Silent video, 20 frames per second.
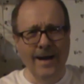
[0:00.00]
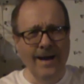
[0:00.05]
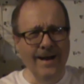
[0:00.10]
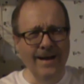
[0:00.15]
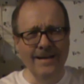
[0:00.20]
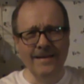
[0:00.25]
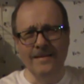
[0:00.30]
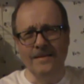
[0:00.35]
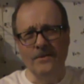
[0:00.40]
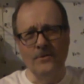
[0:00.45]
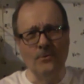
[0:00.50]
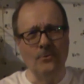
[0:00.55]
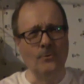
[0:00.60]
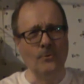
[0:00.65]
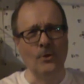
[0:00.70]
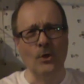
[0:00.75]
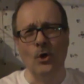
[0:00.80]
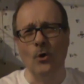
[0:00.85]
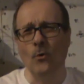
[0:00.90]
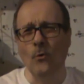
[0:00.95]
I
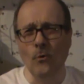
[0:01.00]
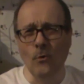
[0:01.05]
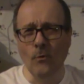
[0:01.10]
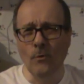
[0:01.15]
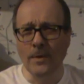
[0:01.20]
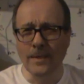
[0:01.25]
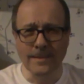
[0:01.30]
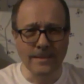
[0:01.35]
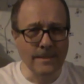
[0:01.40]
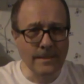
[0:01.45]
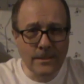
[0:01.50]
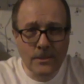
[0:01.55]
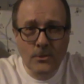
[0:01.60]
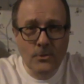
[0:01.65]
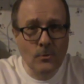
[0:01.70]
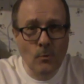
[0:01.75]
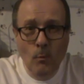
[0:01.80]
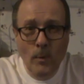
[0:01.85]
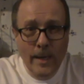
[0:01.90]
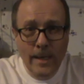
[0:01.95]
don't know. It's
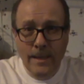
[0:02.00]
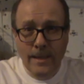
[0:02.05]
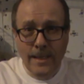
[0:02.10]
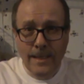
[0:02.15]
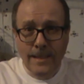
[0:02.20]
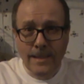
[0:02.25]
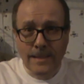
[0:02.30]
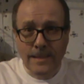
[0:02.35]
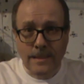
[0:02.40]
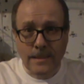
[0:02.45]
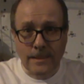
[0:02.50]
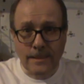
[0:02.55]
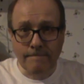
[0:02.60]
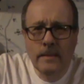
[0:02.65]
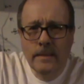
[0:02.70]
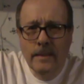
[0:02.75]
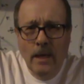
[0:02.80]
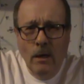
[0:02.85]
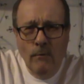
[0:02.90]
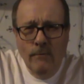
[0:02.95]
just the way it is.
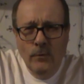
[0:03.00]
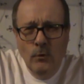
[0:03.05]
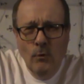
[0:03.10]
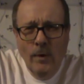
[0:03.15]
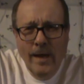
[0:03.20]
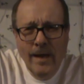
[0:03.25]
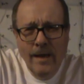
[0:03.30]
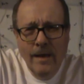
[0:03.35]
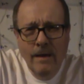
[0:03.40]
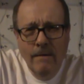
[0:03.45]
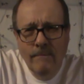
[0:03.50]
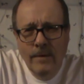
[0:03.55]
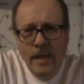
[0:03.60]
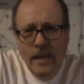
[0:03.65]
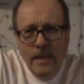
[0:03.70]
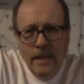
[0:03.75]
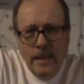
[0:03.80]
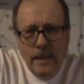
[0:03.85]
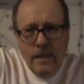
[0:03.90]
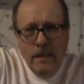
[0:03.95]
Now, if you have
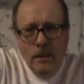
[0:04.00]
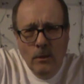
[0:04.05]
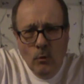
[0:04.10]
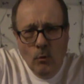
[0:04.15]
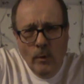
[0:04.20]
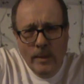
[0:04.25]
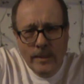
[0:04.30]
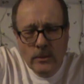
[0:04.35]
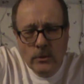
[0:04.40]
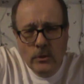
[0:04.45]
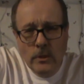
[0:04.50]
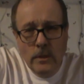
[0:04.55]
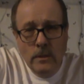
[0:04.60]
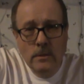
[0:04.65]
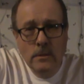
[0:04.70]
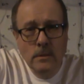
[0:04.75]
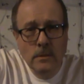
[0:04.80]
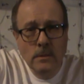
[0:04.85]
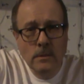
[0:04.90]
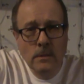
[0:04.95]
any
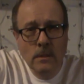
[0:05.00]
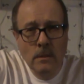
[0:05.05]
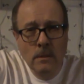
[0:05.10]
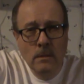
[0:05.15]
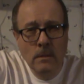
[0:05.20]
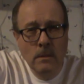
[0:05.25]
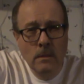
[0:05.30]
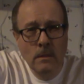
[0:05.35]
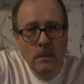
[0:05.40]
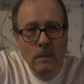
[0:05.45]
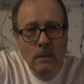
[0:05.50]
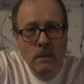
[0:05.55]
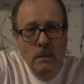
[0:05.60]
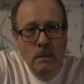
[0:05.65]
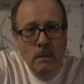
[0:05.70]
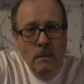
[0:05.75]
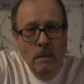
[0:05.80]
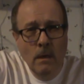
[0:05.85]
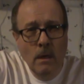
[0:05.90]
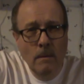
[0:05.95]
questions
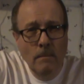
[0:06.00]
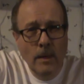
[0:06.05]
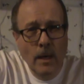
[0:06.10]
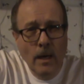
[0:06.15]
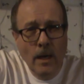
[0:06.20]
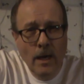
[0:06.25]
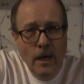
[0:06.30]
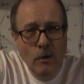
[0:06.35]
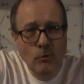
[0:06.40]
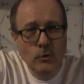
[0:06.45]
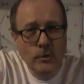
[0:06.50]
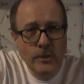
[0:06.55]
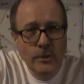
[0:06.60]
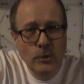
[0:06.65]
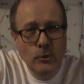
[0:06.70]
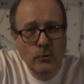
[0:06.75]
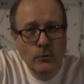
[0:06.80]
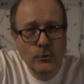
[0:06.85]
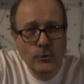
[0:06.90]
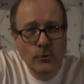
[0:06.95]
about how to
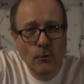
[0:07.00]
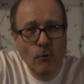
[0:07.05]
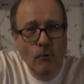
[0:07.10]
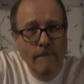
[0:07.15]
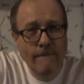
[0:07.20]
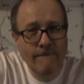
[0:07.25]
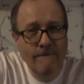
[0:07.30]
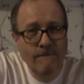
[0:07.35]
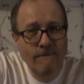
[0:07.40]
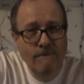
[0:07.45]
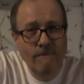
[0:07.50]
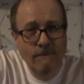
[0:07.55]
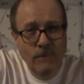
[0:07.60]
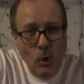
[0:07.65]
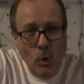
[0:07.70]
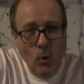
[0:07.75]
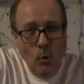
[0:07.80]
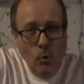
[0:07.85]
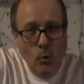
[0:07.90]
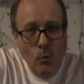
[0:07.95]
use your
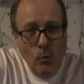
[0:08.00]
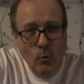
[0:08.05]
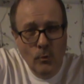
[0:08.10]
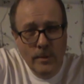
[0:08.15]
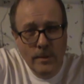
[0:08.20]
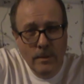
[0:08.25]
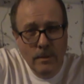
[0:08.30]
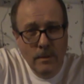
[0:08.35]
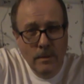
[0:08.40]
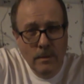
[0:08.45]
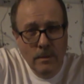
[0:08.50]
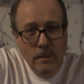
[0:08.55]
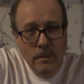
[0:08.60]
phone,